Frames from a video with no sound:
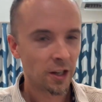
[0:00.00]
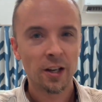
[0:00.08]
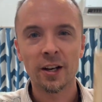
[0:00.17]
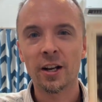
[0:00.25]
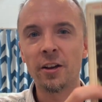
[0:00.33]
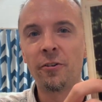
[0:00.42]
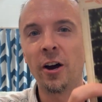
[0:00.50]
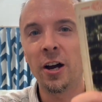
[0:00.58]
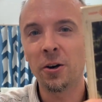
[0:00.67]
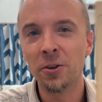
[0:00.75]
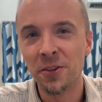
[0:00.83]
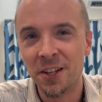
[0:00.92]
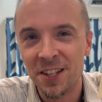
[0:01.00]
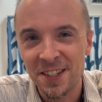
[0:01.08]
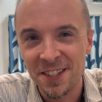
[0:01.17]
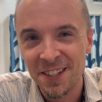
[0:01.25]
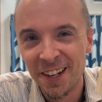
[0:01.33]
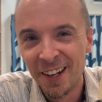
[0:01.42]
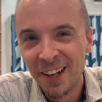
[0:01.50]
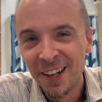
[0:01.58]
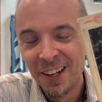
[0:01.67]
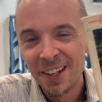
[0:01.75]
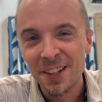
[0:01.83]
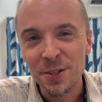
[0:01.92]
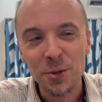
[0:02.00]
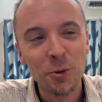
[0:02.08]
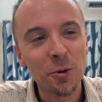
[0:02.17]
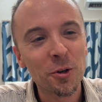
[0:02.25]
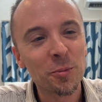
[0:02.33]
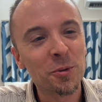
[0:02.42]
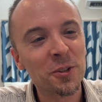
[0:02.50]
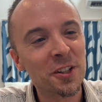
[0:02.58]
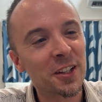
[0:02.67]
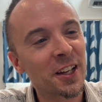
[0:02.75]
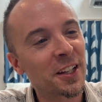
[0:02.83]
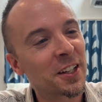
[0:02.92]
and I found this horrible,